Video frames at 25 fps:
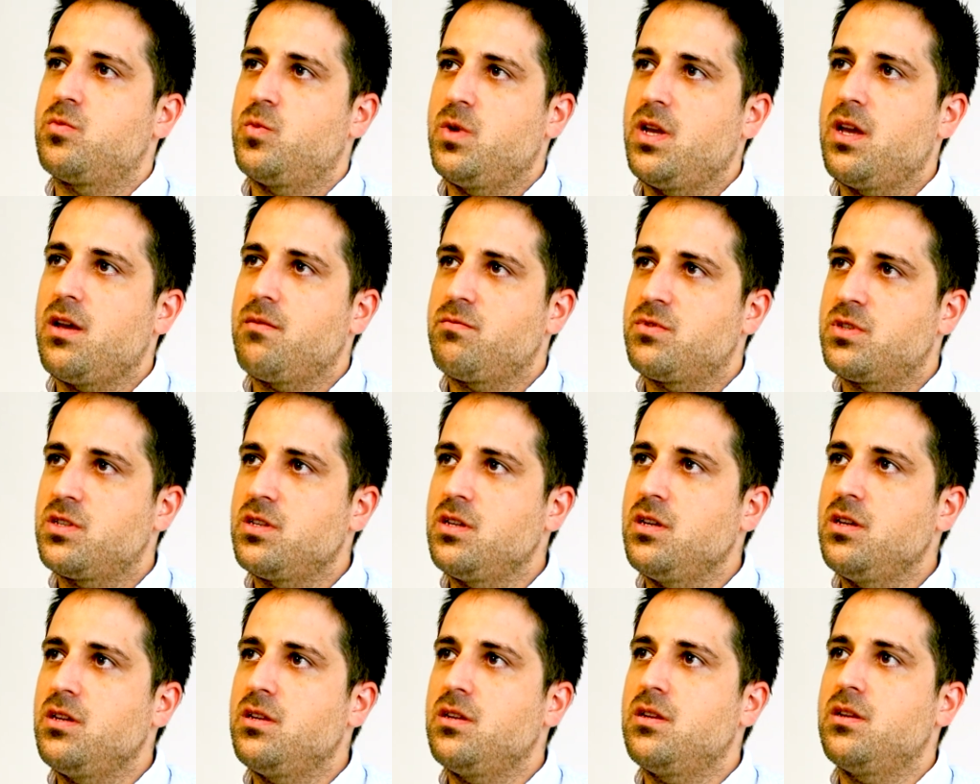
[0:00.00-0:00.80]
we have
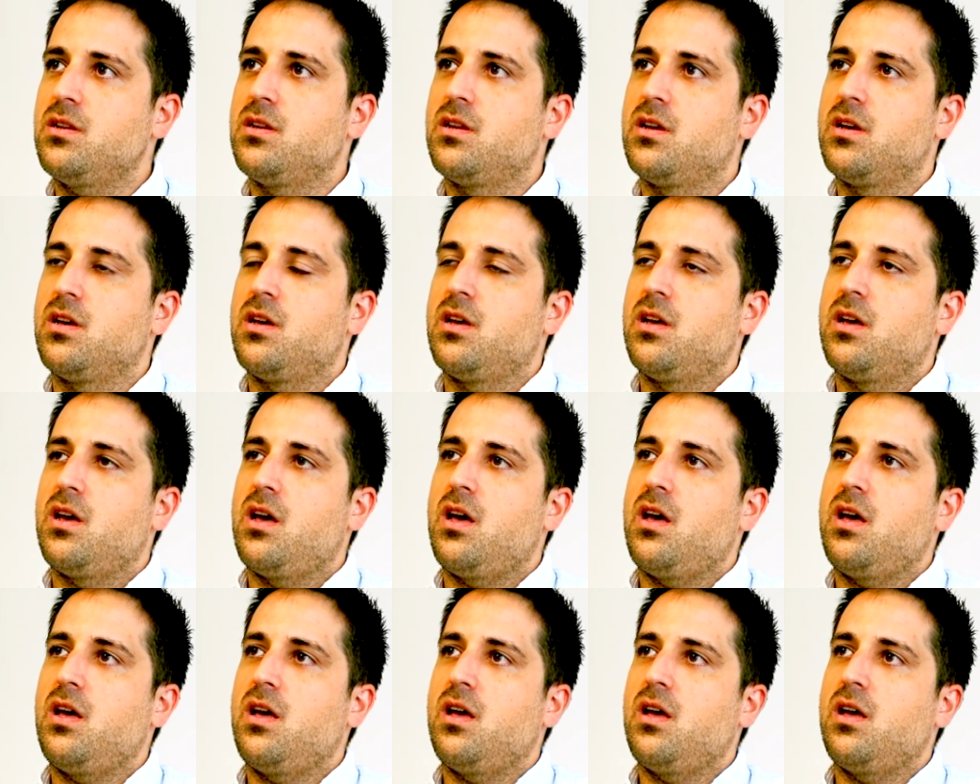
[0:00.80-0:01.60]
seen
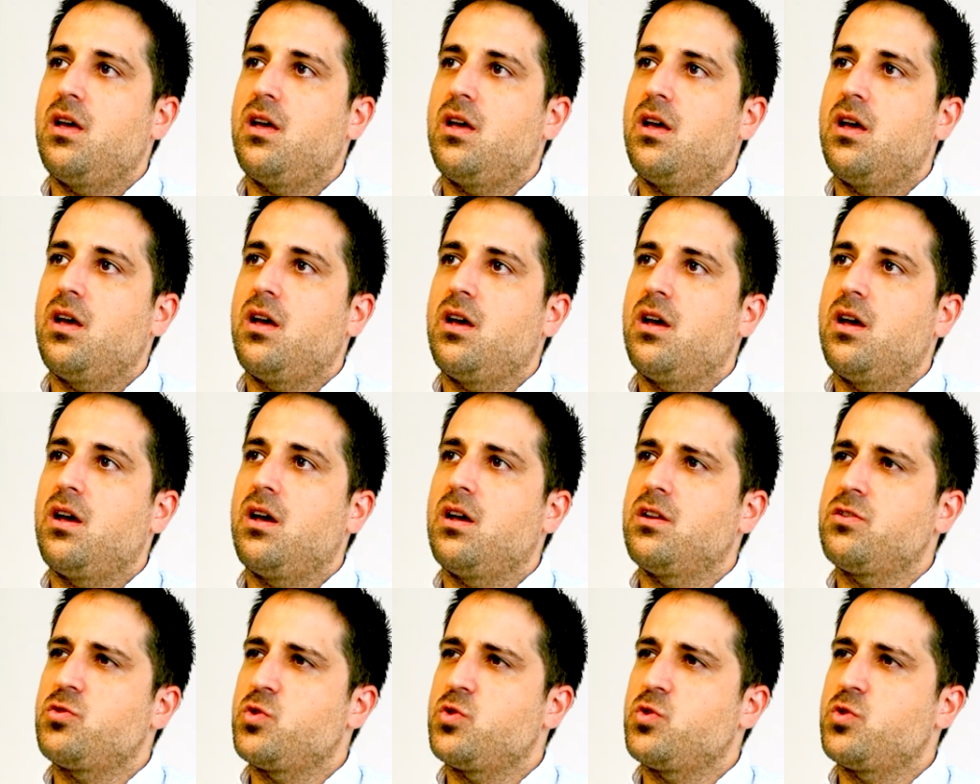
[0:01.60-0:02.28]
a